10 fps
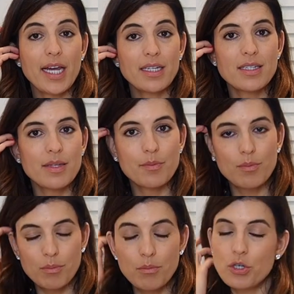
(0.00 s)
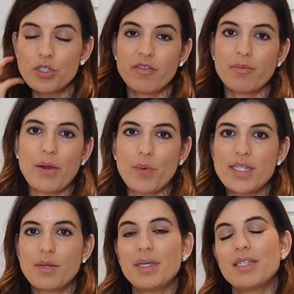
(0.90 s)
eggs in most of my
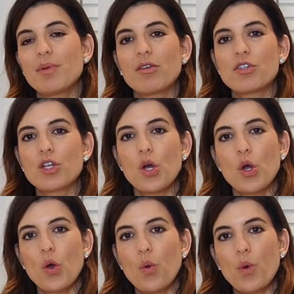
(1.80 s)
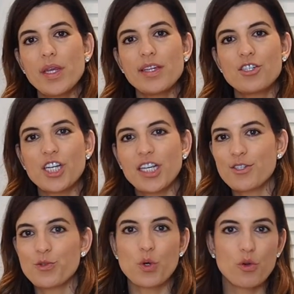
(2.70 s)
recipes because when the
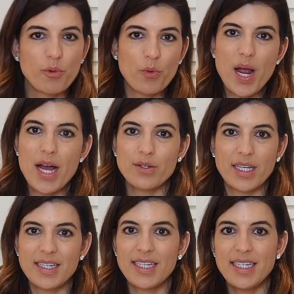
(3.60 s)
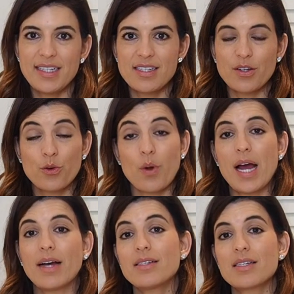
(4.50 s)
chickens roam around and eat
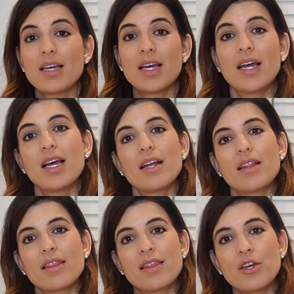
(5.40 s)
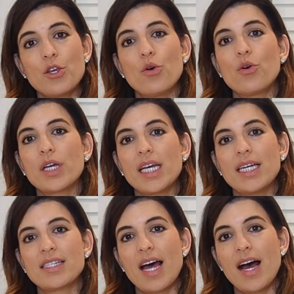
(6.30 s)
grass, the yolk
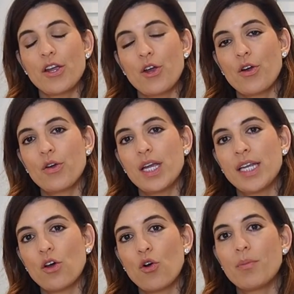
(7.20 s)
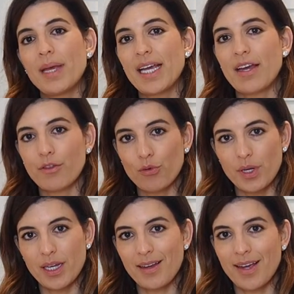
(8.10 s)
is higher in
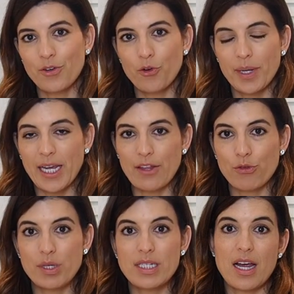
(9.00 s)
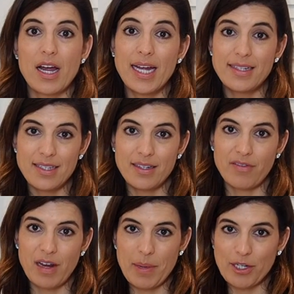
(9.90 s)
omega-3, and omega-3s are
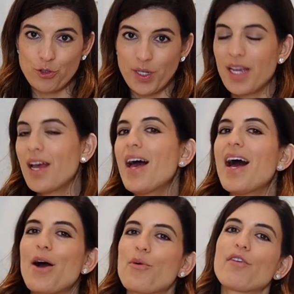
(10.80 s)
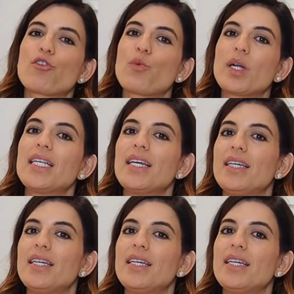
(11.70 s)
anti-inflammatory. However, when